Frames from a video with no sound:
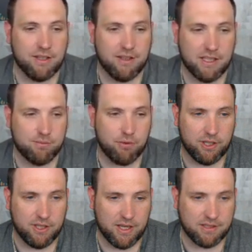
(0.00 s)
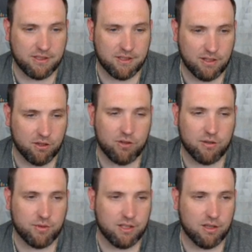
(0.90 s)
That's pretty nice to know.
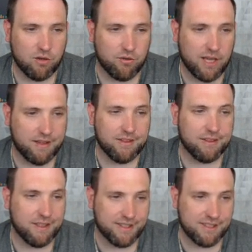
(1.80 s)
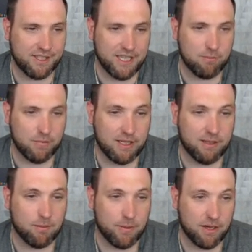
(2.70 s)
And we know that Exceed
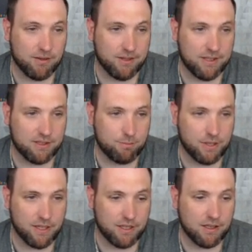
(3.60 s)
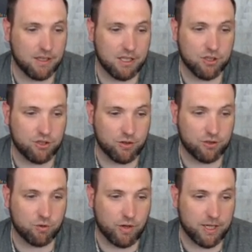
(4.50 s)
Me apparently is being
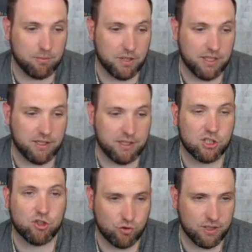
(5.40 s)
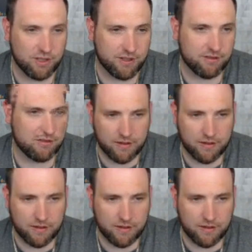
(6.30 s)
searched quite a bit. It's trending.